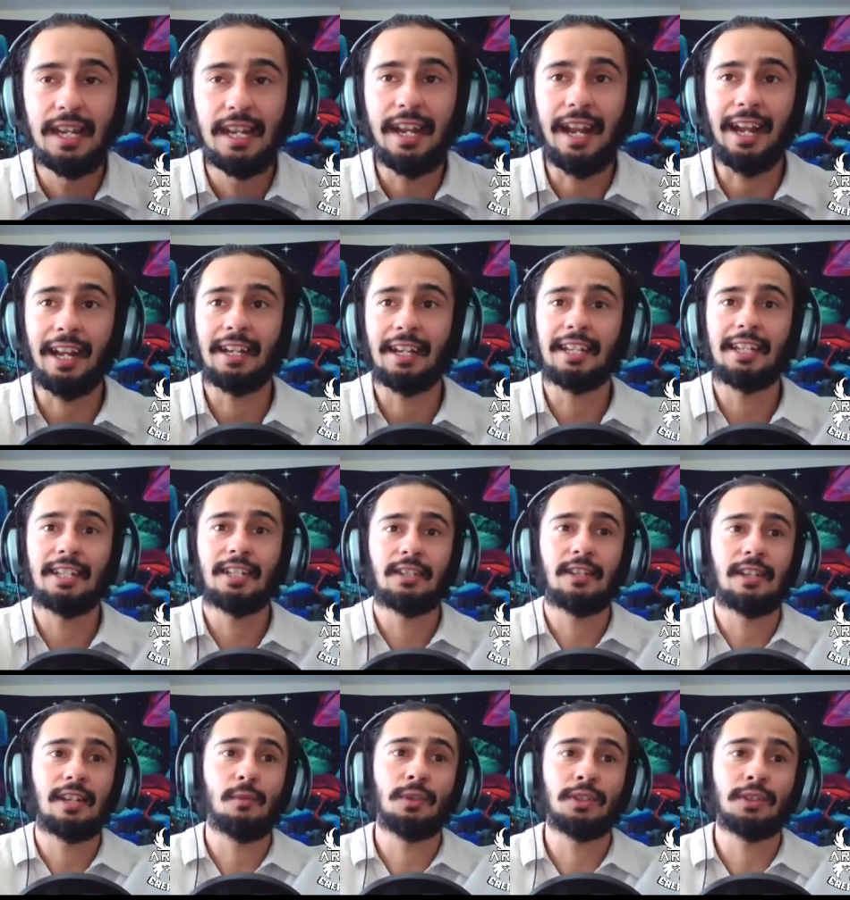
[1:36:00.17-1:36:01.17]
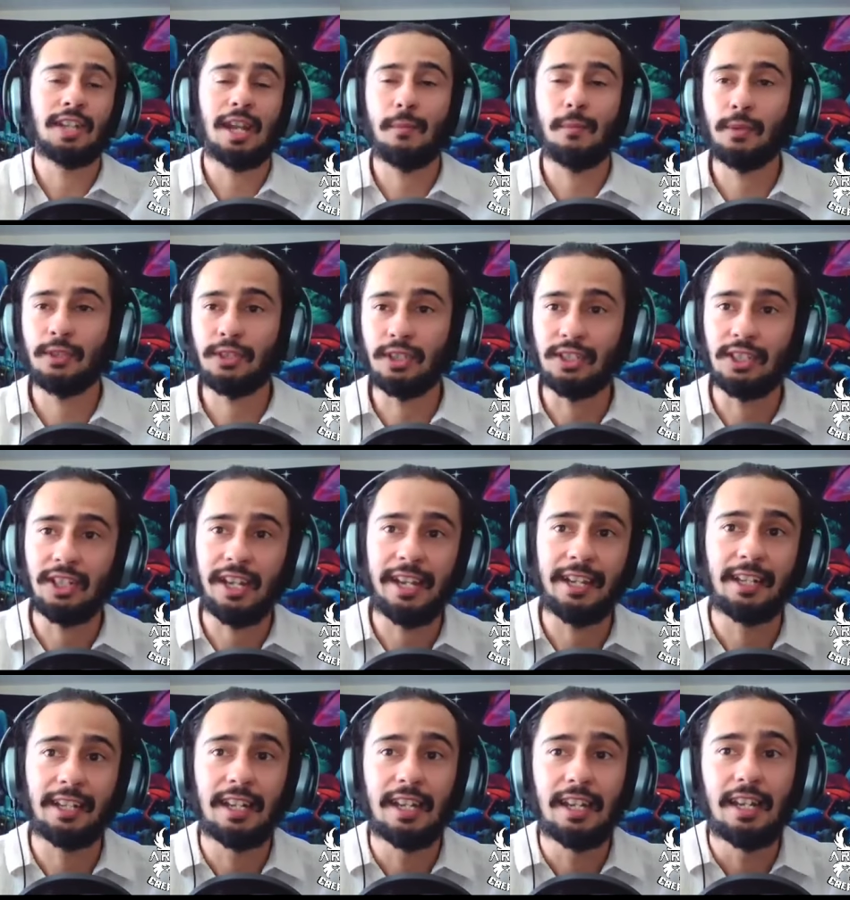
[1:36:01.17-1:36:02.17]
And he he was able to
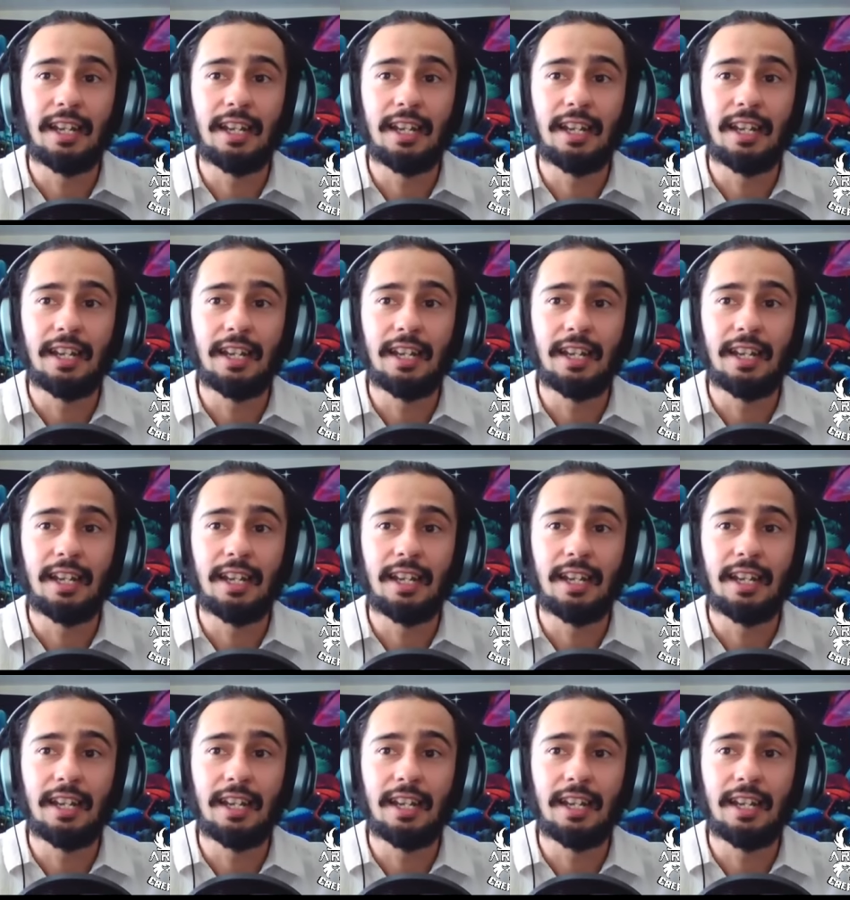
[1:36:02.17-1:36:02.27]
take